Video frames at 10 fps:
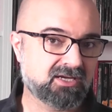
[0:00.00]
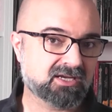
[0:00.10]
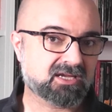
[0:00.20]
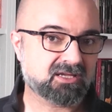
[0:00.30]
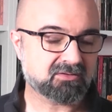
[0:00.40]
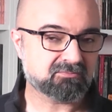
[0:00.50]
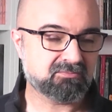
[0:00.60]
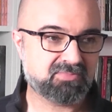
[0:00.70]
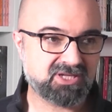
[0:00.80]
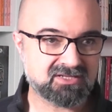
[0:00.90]
can
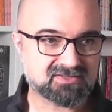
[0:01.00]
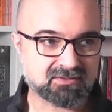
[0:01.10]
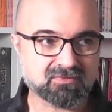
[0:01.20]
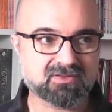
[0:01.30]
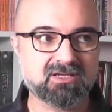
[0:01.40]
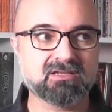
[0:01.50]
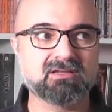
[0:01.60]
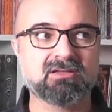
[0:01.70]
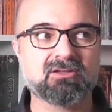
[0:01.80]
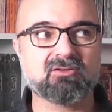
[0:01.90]
be something
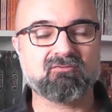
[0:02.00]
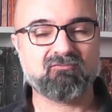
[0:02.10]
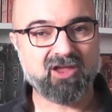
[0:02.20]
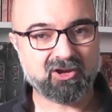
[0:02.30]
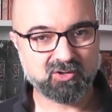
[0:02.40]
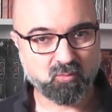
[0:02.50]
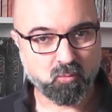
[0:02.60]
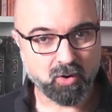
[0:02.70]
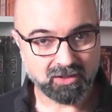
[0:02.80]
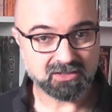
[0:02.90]
very
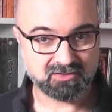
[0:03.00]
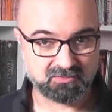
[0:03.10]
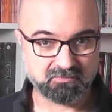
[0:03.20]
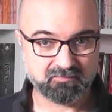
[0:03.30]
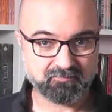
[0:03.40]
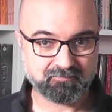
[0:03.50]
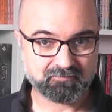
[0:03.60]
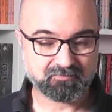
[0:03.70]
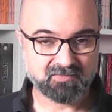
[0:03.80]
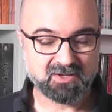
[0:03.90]
welcome,
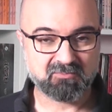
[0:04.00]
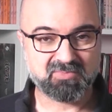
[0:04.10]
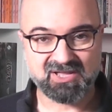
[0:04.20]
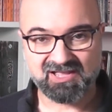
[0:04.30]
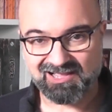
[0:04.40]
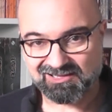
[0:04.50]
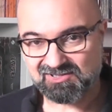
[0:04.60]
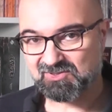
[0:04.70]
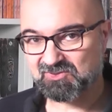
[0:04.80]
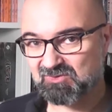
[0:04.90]
but
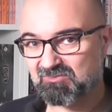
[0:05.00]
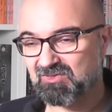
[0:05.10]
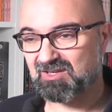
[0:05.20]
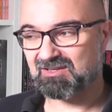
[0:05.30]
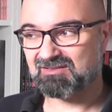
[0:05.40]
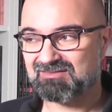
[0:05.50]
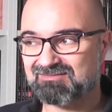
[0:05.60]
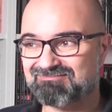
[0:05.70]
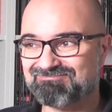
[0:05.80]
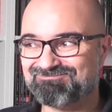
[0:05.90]
also something
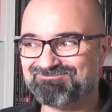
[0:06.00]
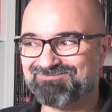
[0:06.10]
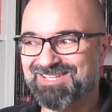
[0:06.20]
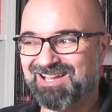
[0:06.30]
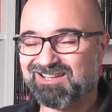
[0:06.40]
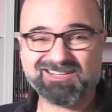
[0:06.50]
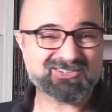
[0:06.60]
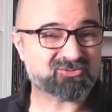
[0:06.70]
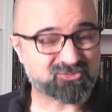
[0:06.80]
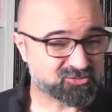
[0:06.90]
that can
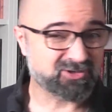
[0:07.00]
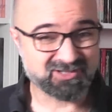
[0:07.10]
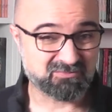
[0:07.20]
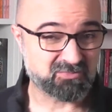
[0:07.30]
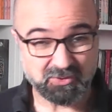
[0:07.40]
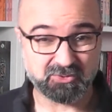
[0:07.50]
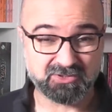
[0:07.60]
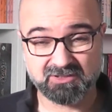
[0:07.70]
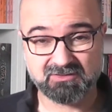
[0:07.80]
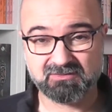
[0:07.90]
ruin the mood.
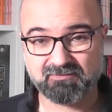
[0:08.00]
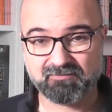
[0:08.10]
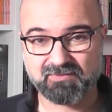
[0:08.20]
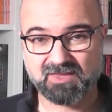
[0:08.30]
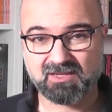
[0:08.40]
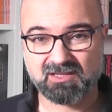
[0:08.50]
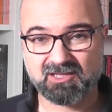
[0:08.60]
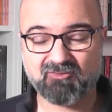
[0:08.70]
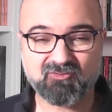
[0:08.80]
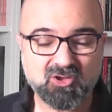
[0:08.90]

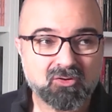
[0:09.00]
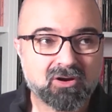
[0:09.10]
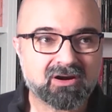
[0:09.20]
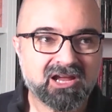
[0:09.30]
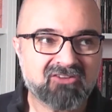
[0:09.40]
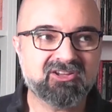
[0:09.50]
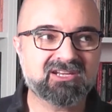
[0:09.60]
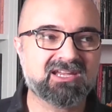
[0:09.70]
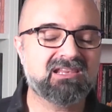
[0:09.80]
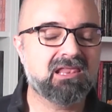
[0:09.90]
If you are having
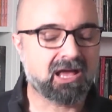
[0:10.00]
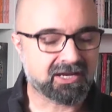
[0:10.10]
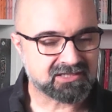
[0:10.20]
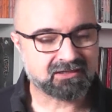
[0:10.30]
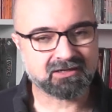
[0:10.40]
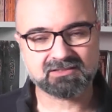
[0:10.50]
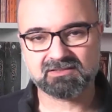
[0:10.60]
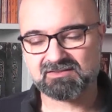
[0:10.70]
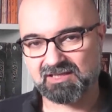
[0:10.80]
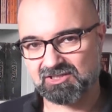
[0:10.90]
a light-hearted
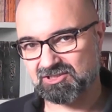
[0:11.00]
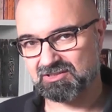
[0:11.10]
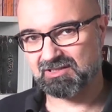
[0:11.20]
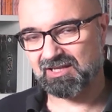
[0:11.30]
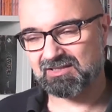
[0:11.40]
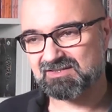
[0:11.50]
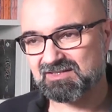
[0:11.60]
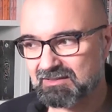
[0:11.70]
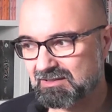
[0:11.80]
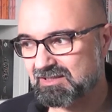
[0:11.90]
session and
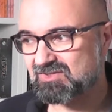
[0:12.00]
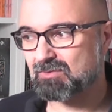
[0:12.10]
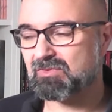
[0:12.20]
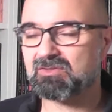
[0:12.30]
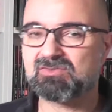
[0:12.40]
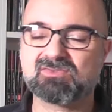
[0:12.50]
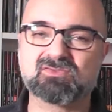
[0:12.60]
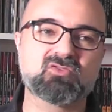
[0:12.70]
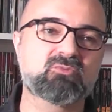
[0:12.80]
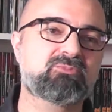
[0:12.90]
suddenly something
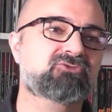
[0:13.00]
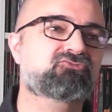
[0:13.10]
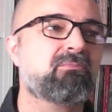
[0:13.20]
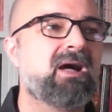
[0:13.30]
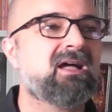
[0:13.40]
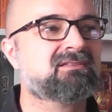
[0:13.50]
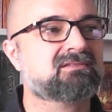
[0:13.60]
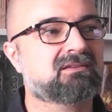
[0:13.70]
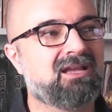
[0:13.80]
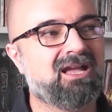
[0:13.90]
super dramatic
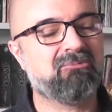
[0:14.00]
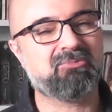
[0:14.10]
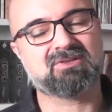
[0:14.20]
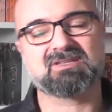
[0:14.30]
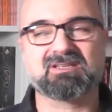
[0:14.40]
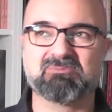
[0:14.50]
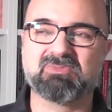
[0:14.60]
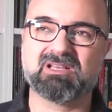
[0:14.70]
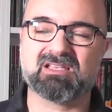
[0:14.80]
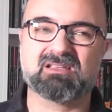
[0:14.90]
happens, it can be like,